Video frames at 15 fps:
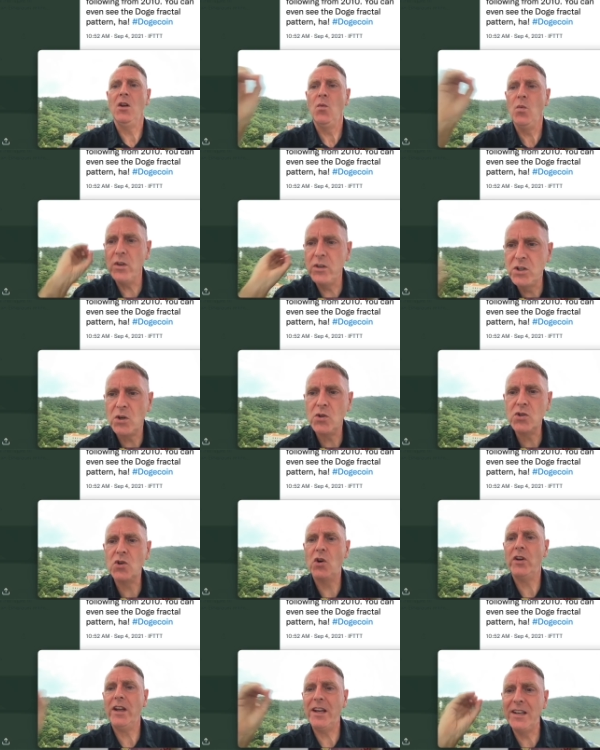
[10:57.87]
with
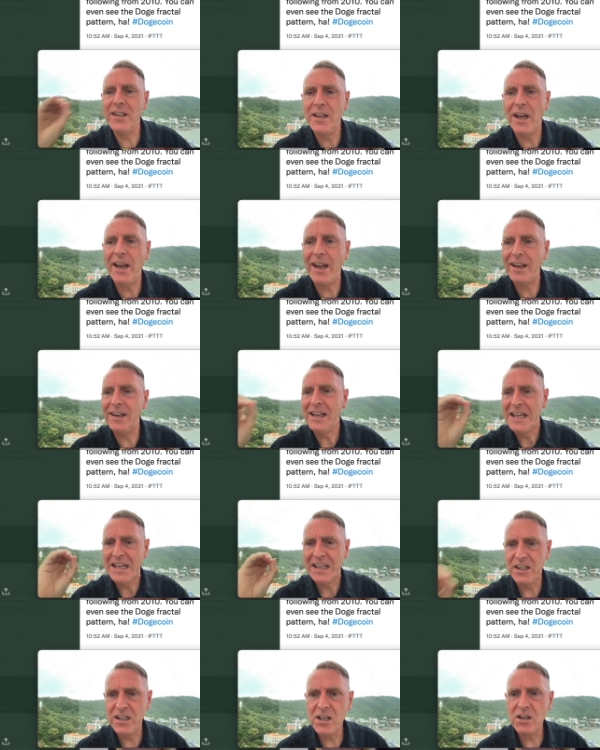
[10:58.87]
Dogecoin, and
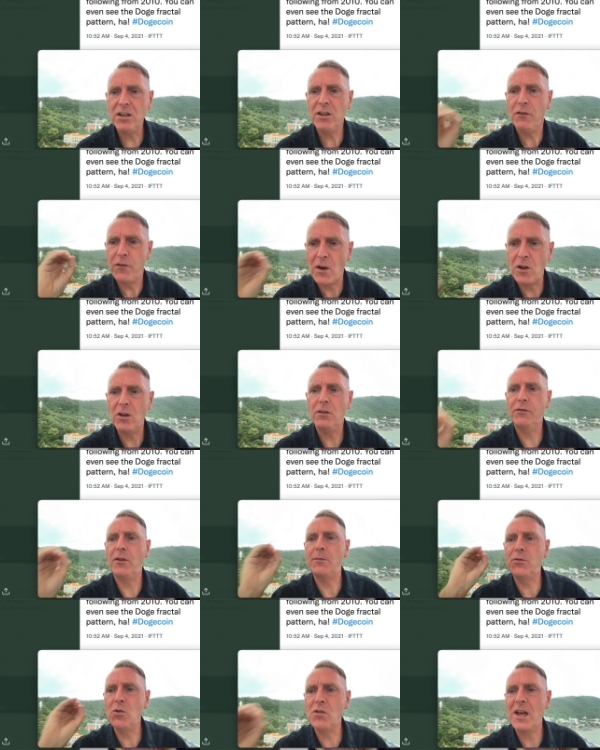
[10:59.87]
nearly followed from
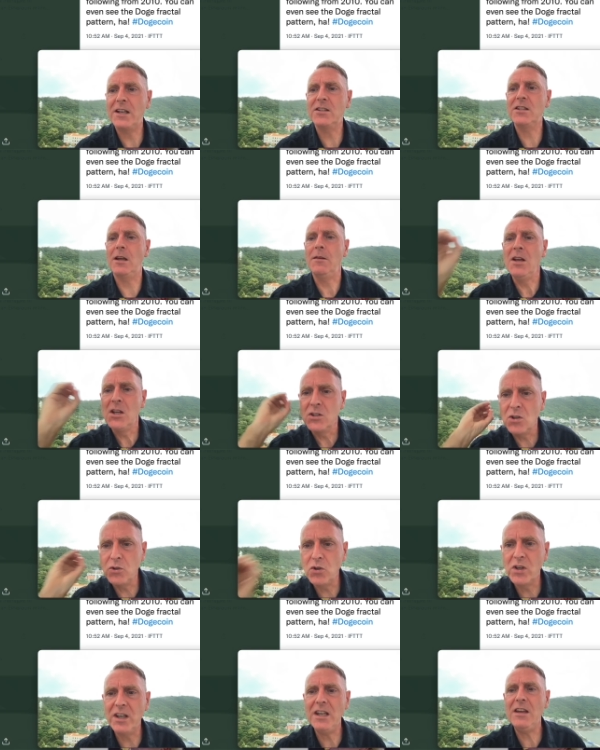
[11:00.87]
2010. So you
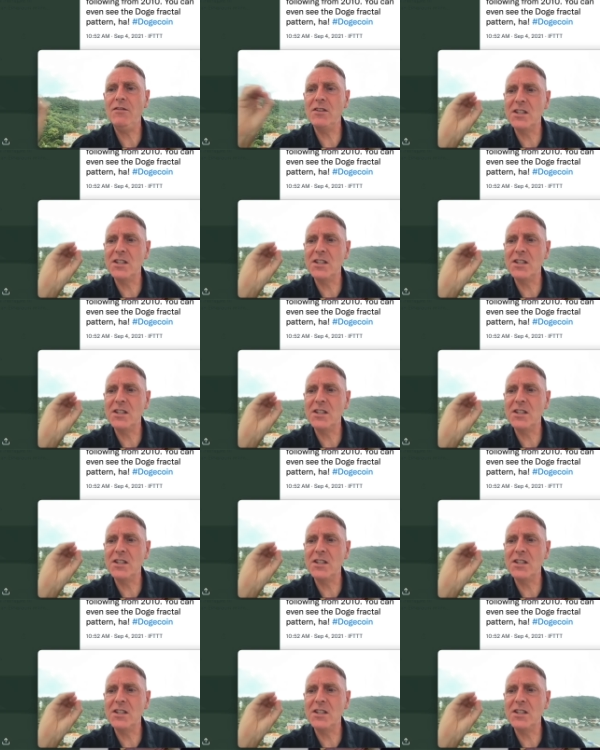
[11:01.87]
can even